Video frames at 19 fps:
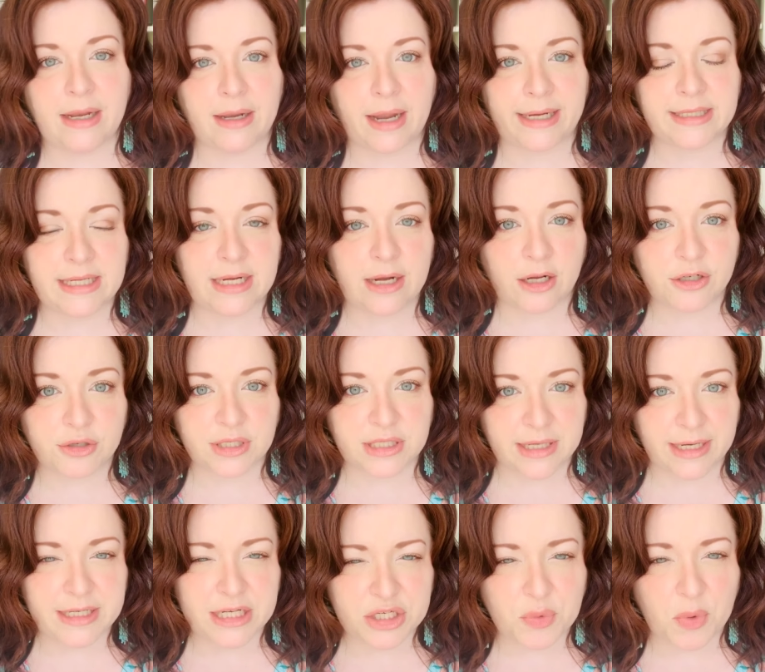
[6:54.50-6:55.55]
1900s,
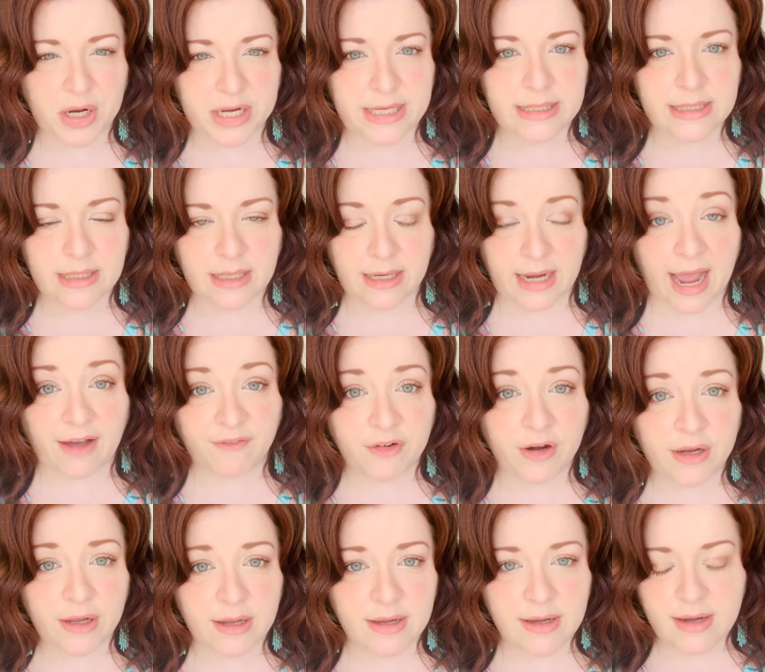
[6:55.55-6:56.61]
1920s in
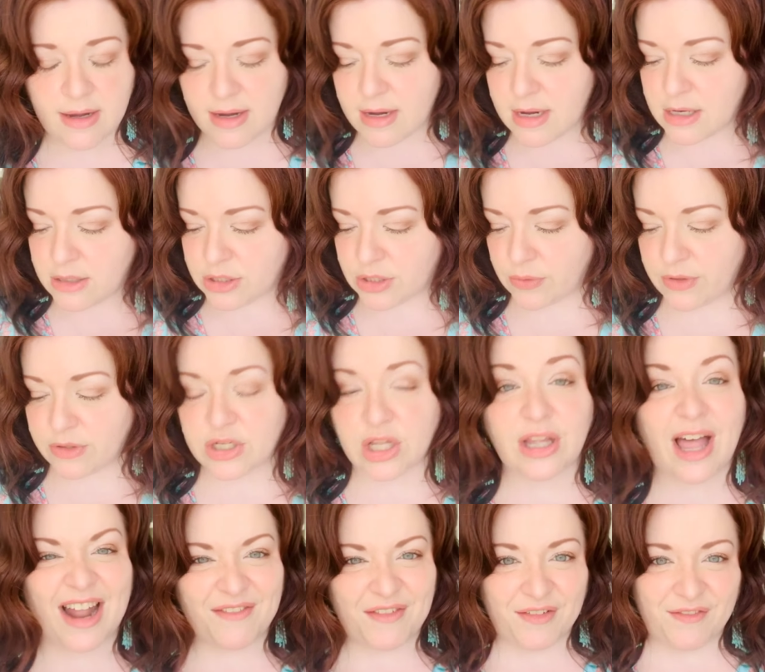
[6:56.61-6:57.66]
Africa, so there's a
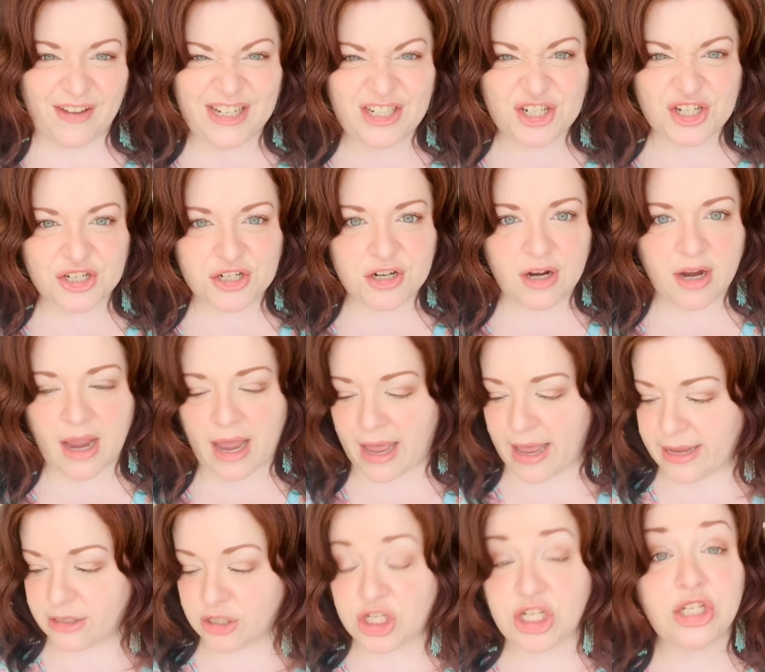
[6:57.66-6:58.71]
lot of adventure,
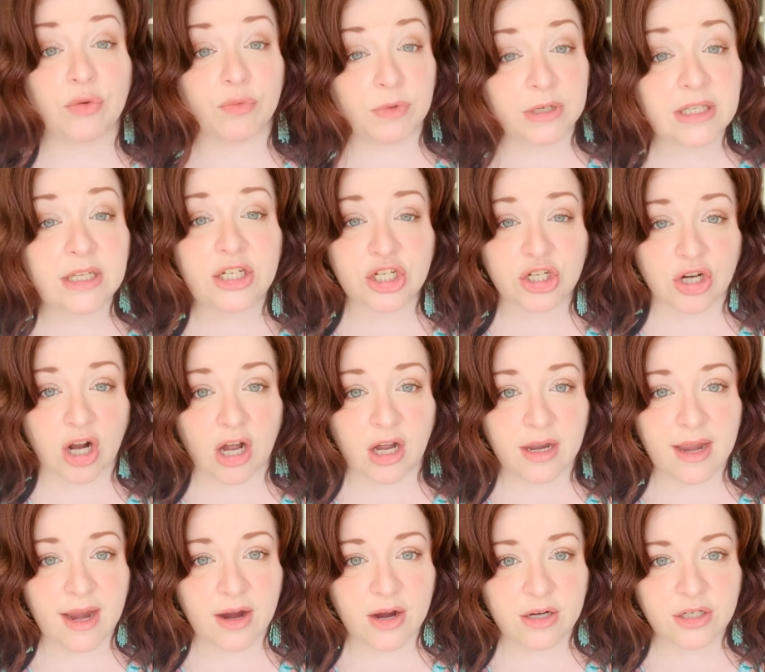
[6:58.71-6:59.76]
and she's a really strong
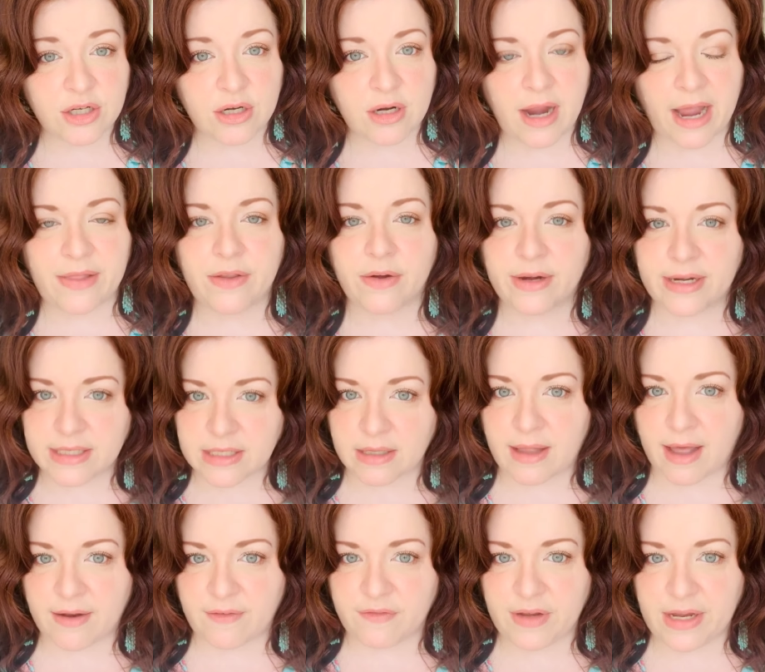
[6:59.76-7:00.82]
character, and there is a
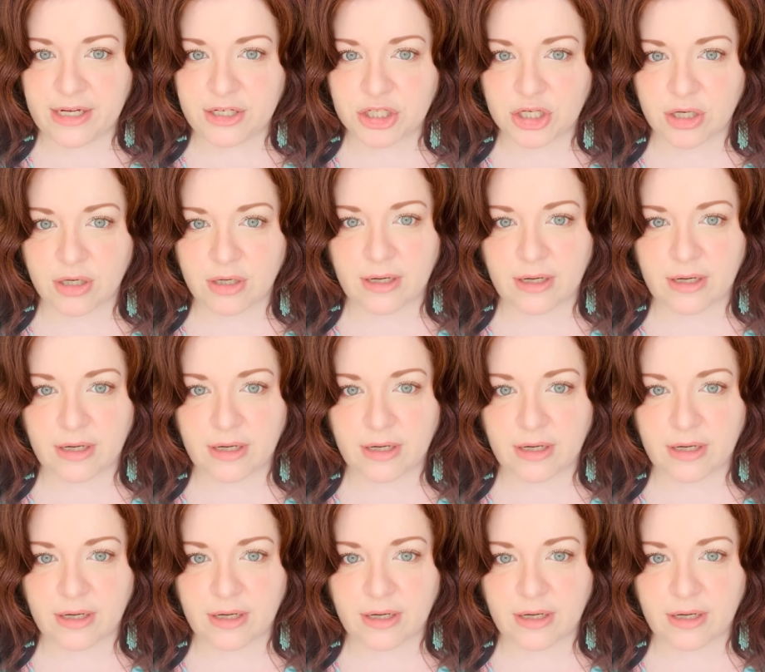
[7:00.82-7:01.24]
lot of nature